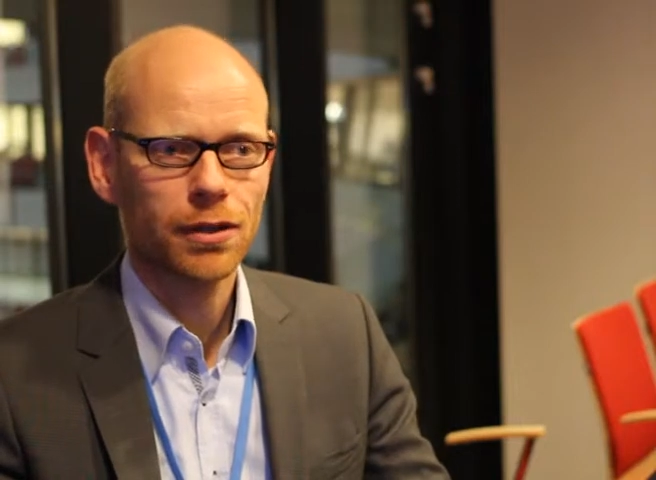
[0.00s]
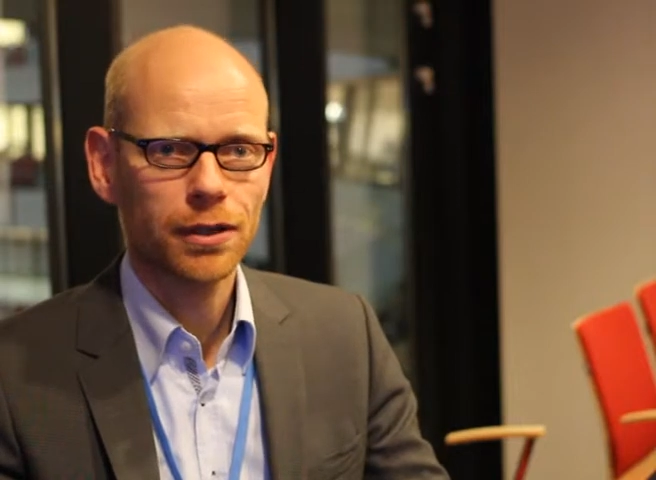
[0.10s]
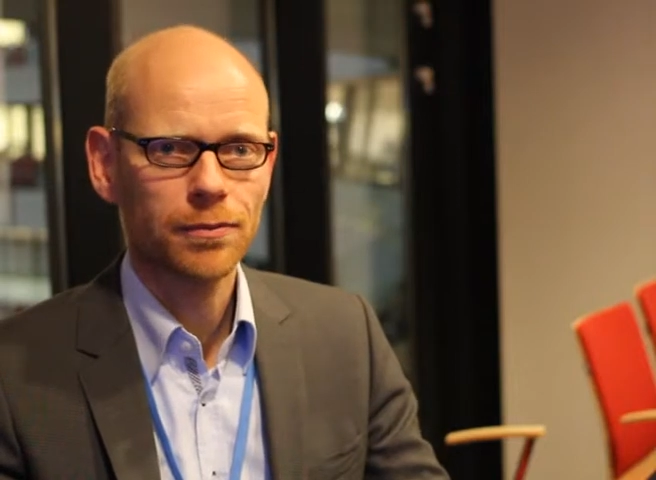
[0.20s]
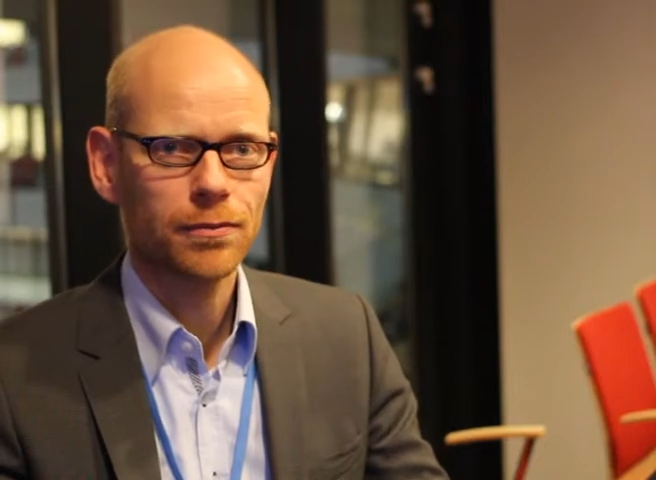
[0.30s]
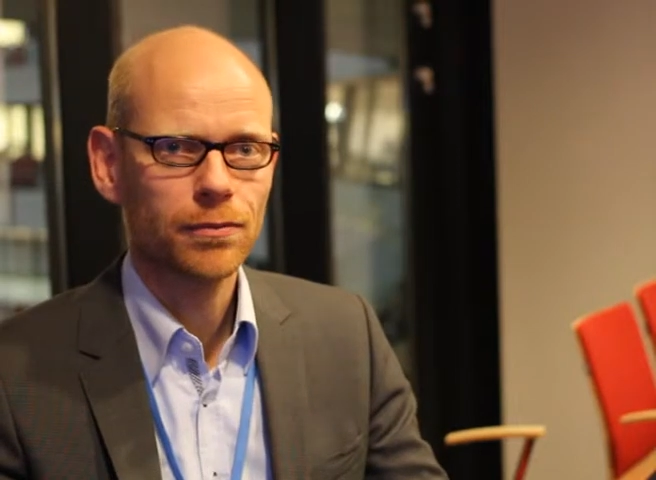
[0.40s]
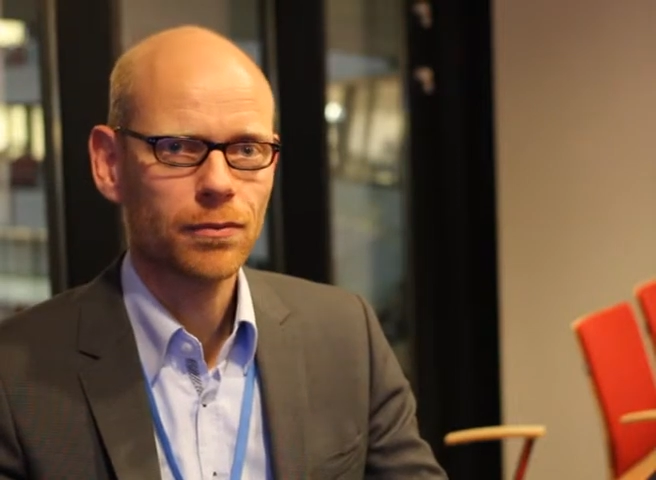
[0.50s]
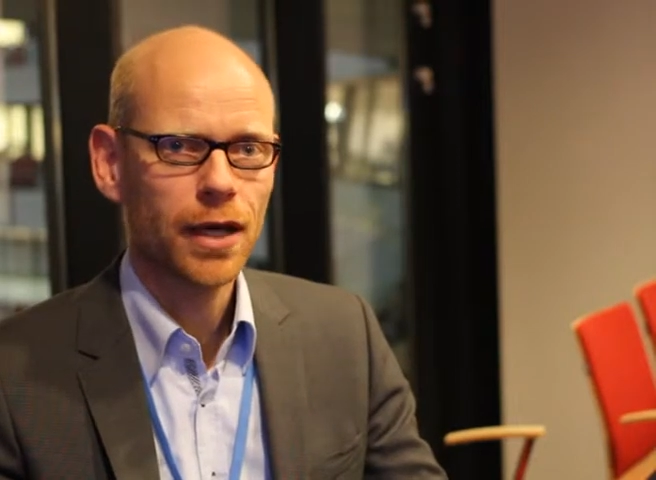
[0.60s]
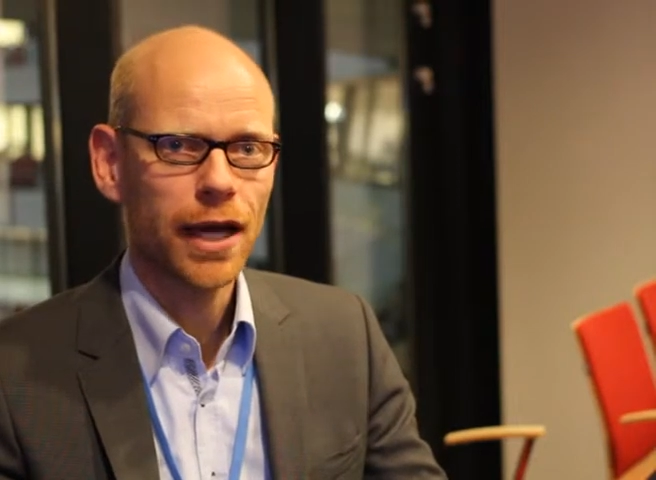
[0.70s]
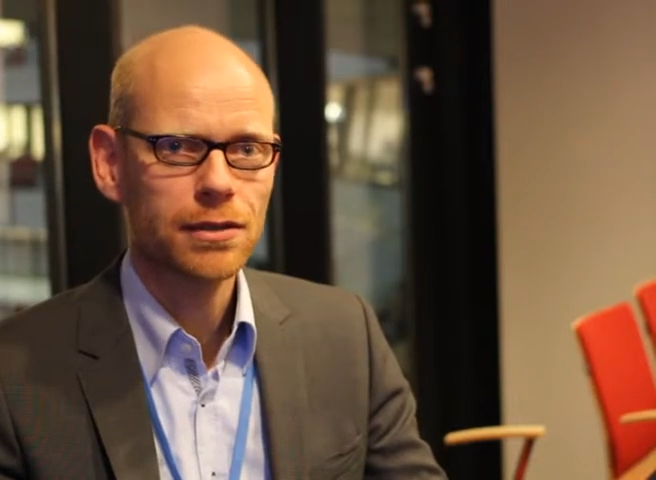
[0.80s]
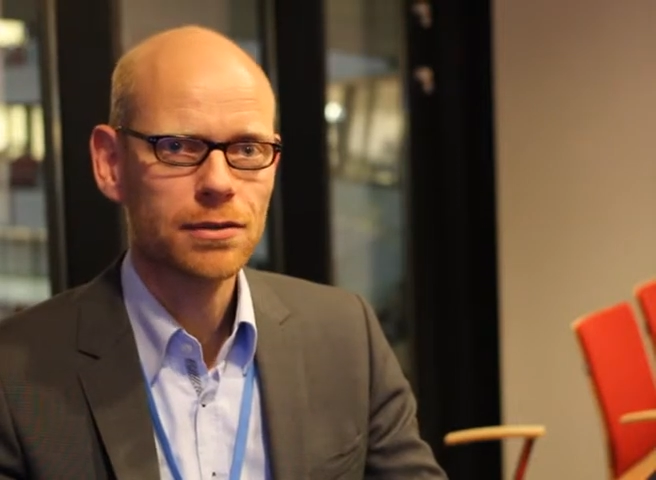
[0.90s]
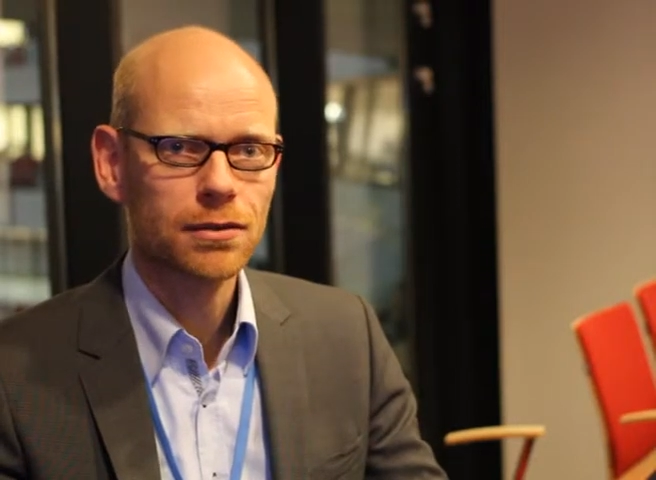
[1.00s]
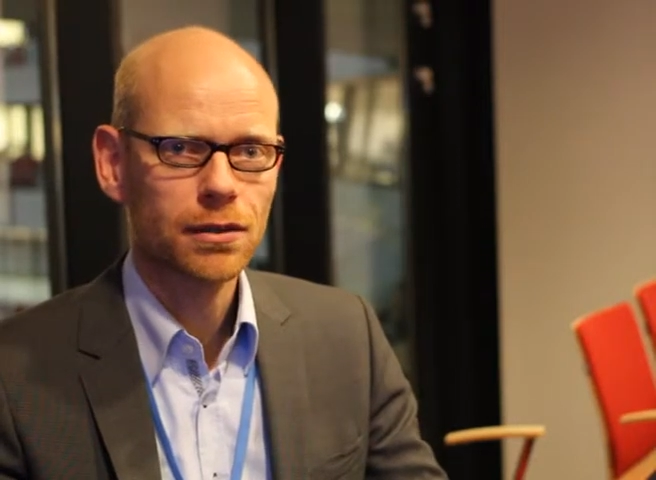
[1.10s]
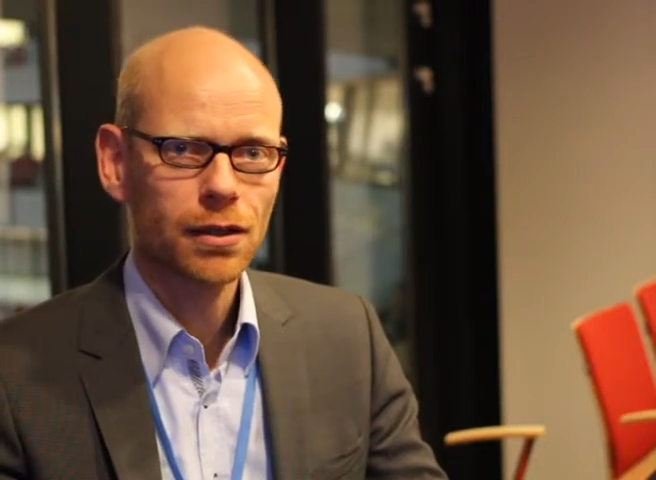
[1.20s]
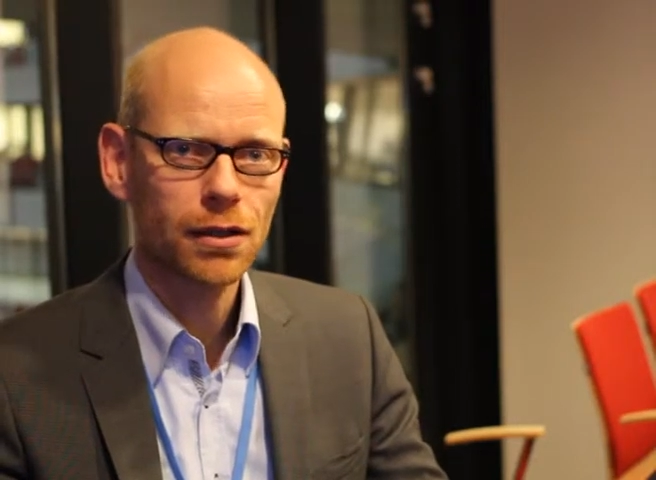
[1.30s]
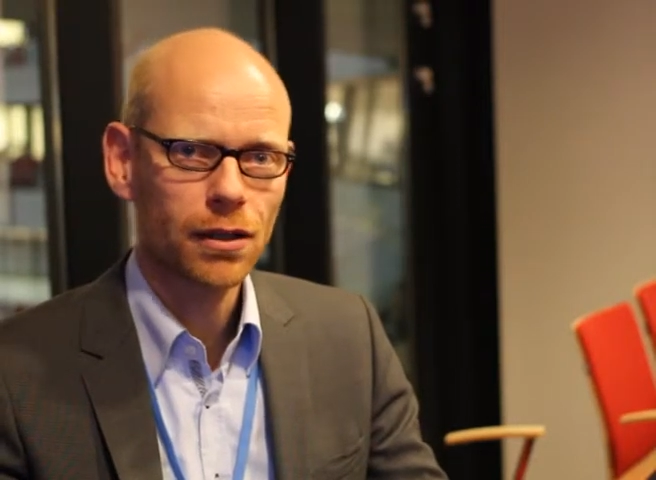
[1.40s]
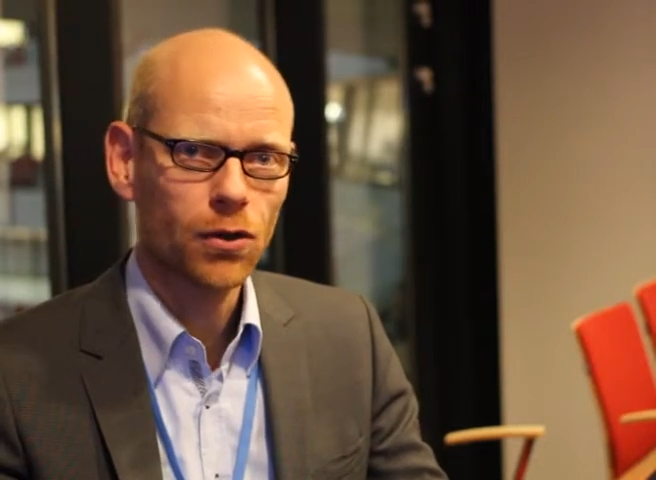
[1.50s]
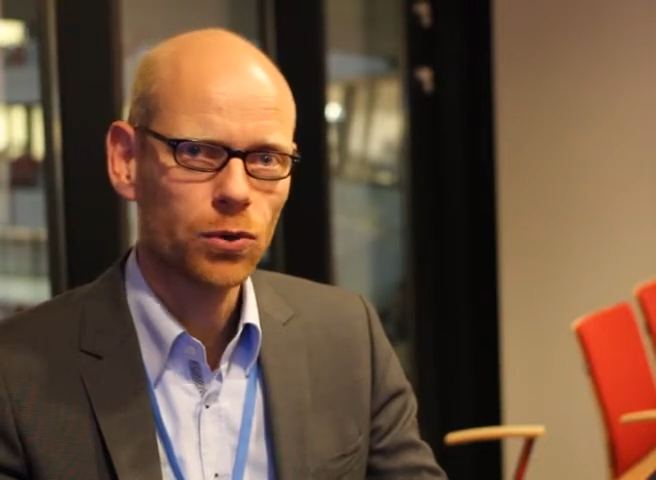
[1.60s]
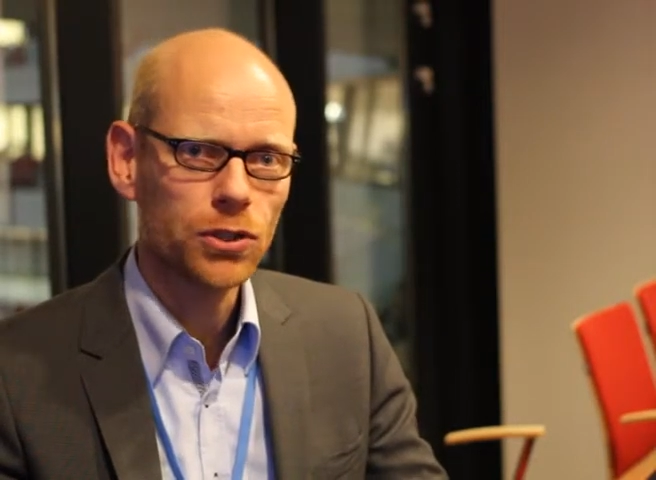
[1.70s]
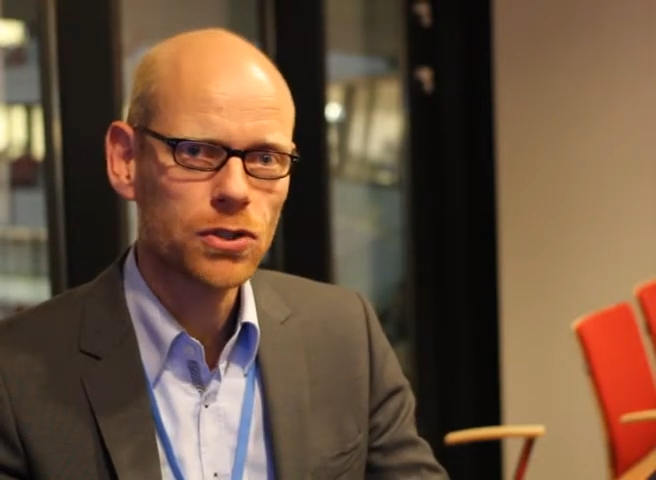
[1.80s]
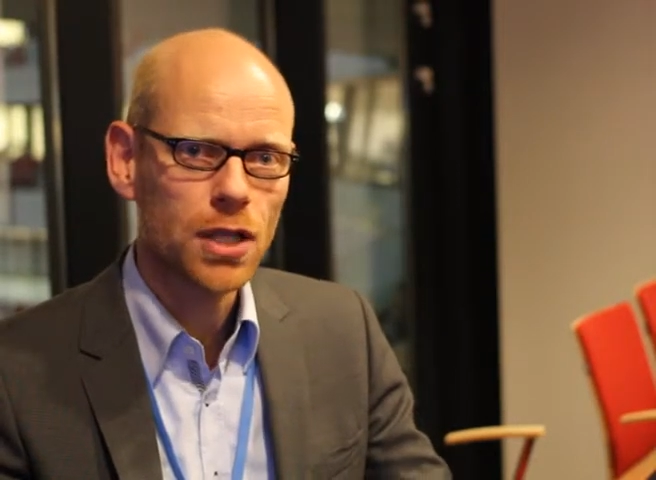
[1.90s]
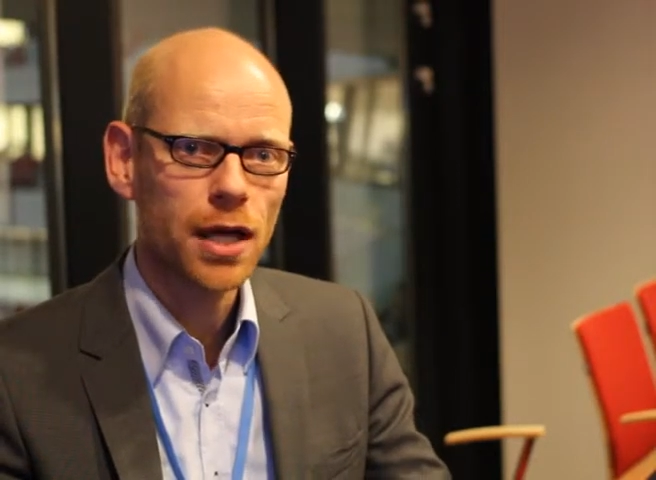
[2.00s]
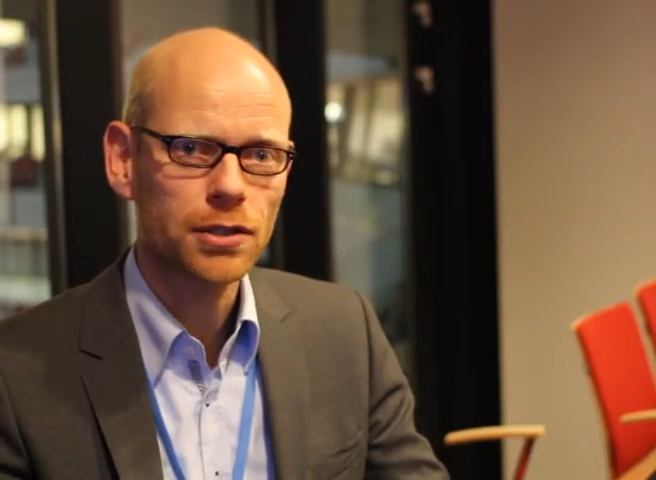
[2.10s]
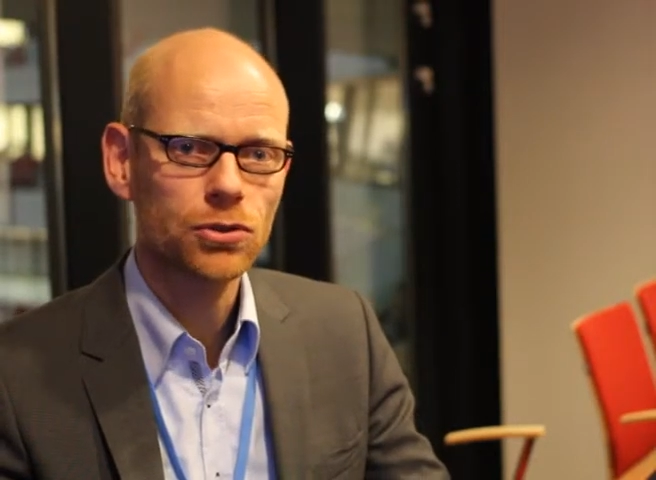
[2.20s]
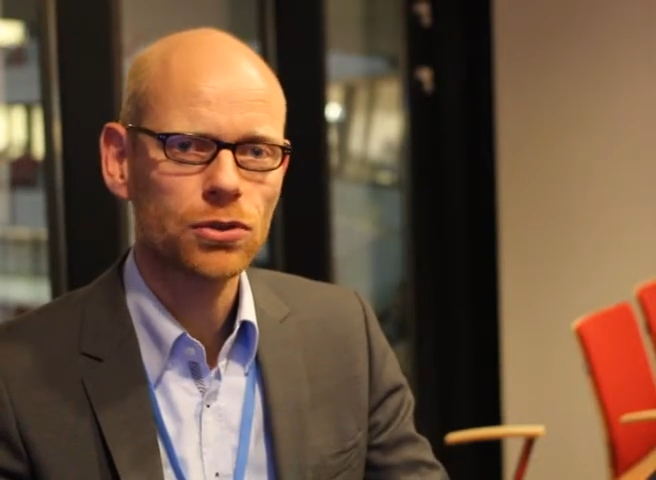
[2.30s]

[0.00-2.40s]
um, has only started